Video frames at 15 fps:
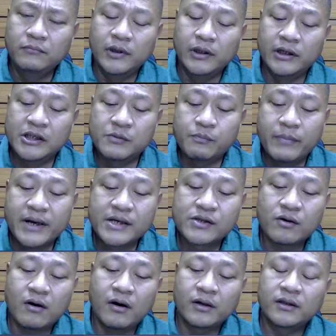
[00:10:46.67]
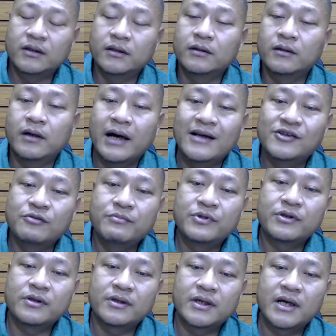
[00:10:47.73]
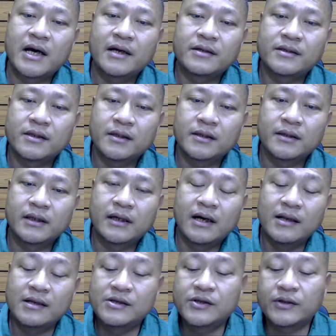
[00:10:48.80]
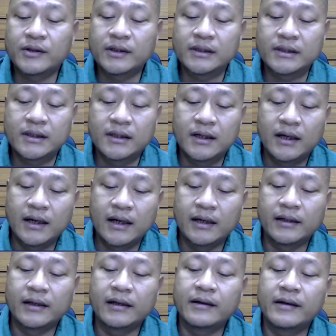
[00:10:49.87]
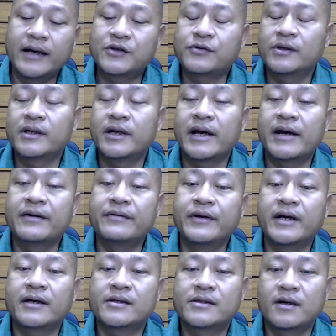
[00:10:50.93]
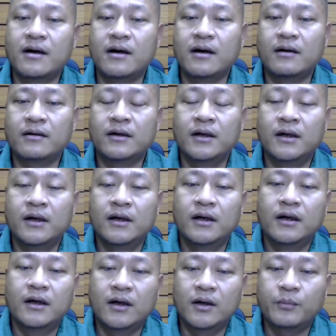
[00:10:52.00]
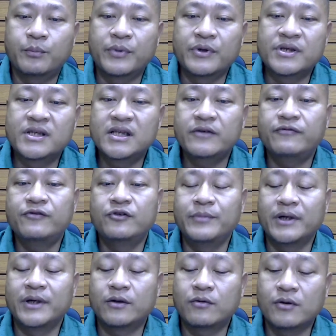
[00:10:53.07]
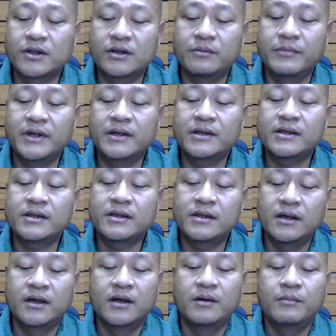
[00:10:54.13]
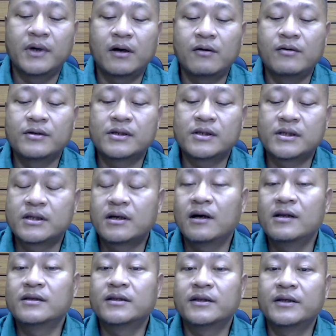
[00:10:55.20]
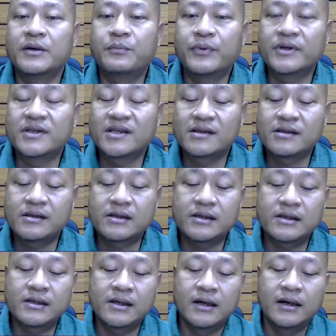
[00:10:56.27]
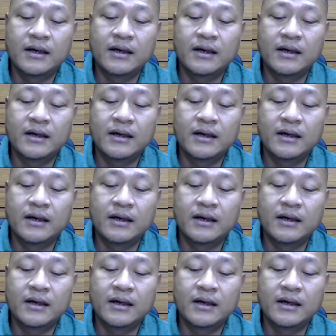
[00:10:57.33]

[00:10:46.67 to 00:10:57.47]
It is based on the assumption that cultural and natural areas are perceived to be coterminous, because culture represents